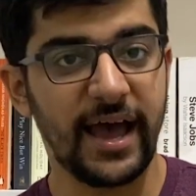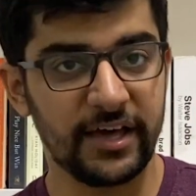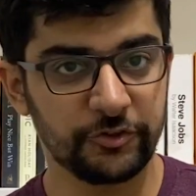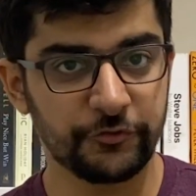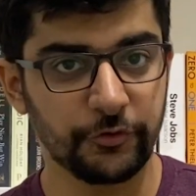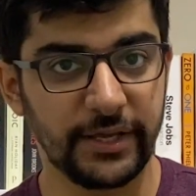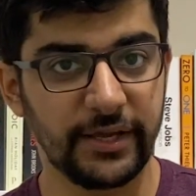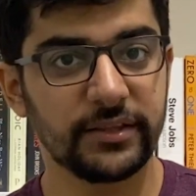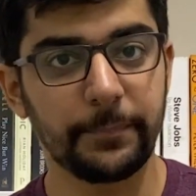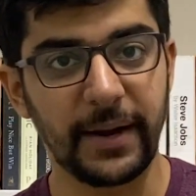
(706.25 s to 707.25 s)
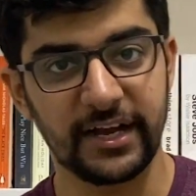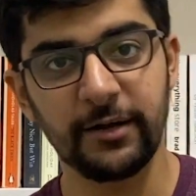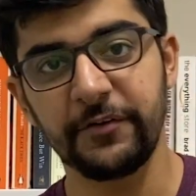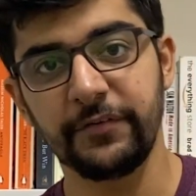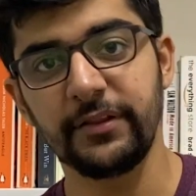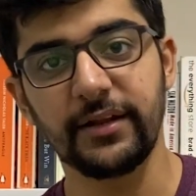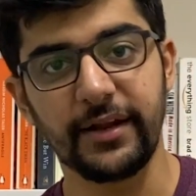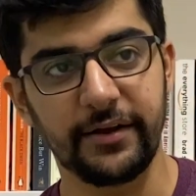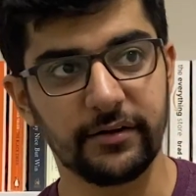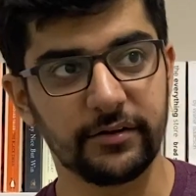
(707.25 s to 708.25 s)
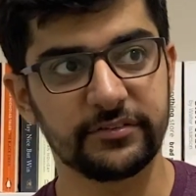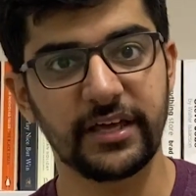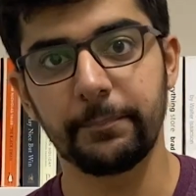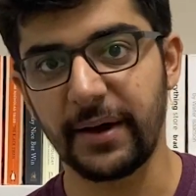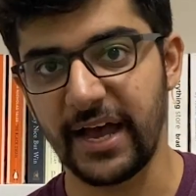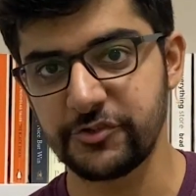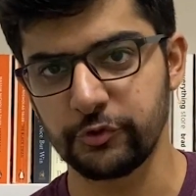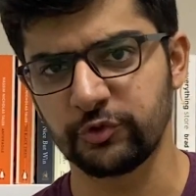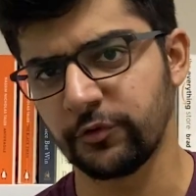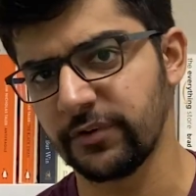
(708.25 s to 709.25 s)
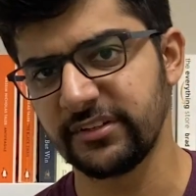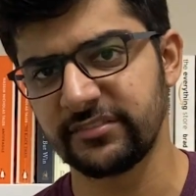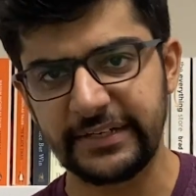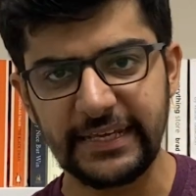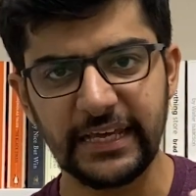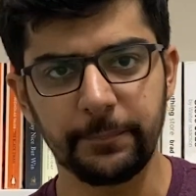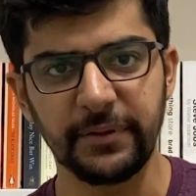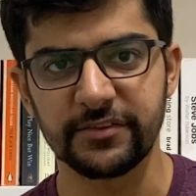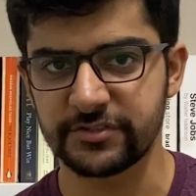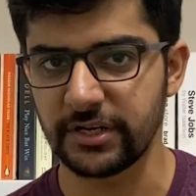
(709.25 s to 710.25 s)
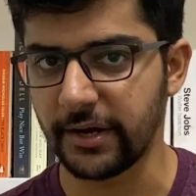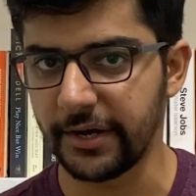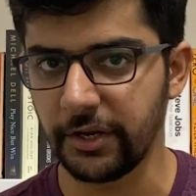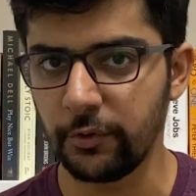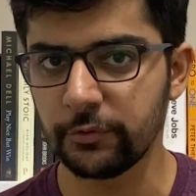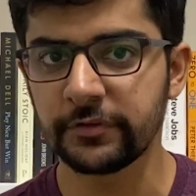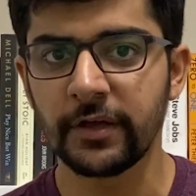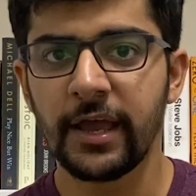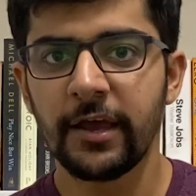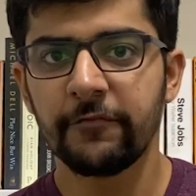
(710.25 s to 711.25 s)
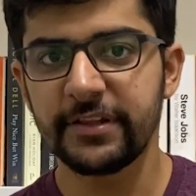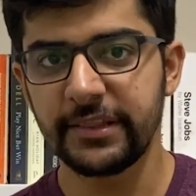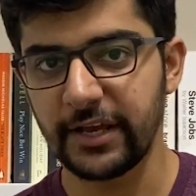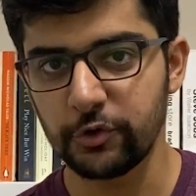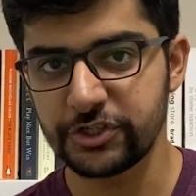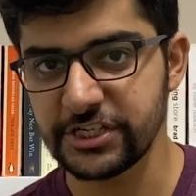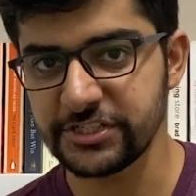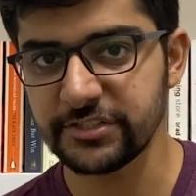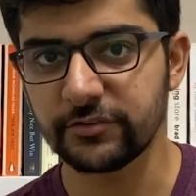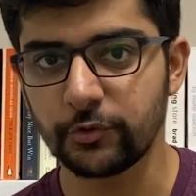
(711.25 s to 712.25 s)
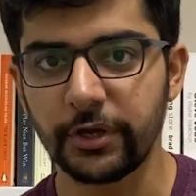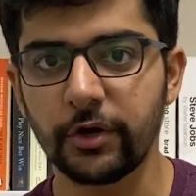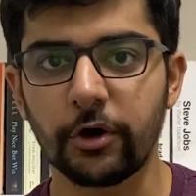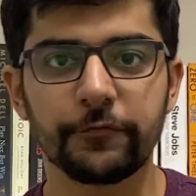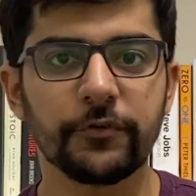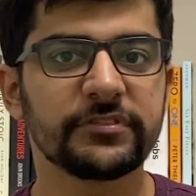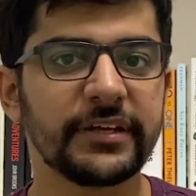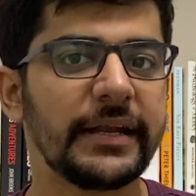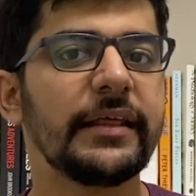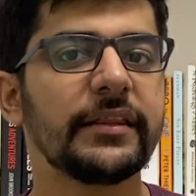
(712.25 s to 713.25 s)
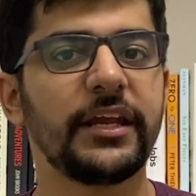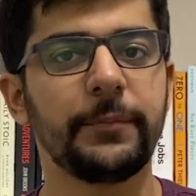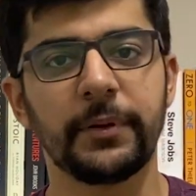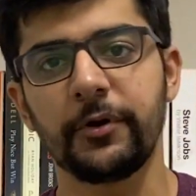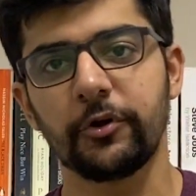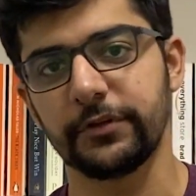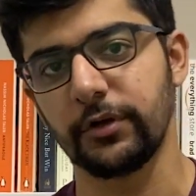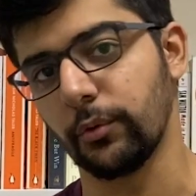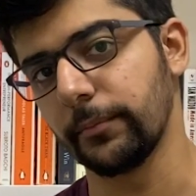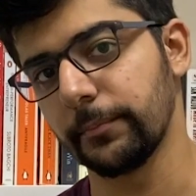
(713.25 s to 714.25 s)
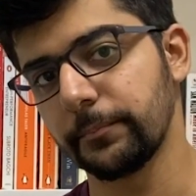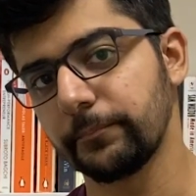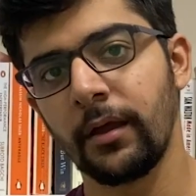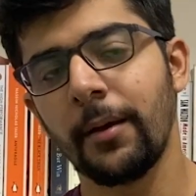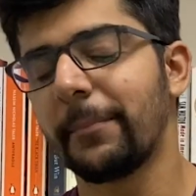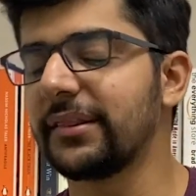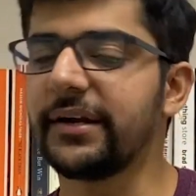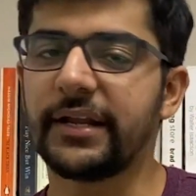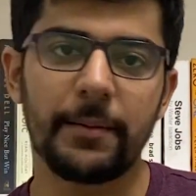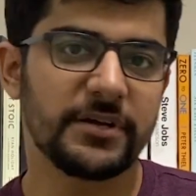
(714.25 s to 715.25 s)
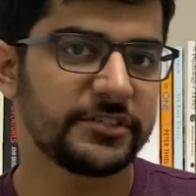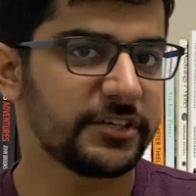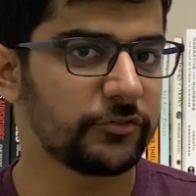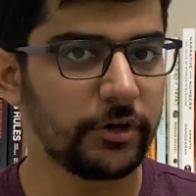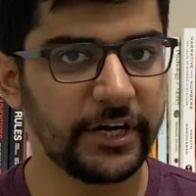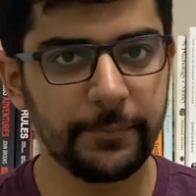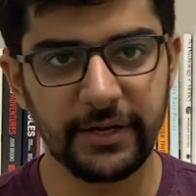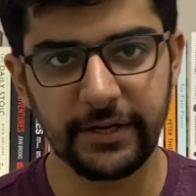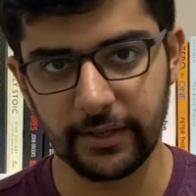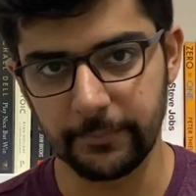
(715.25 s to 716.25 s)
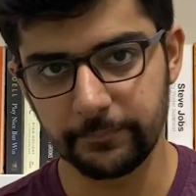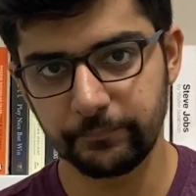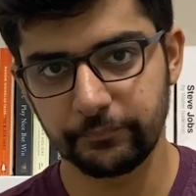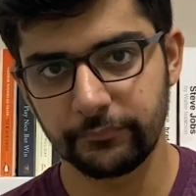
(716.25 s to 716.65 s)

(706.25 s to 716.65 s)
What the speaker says: As of today, the battle between the lenders and Byju over this TLB still continues, with negotiations going on for settling the repayment of the loan. But the damage has already been done.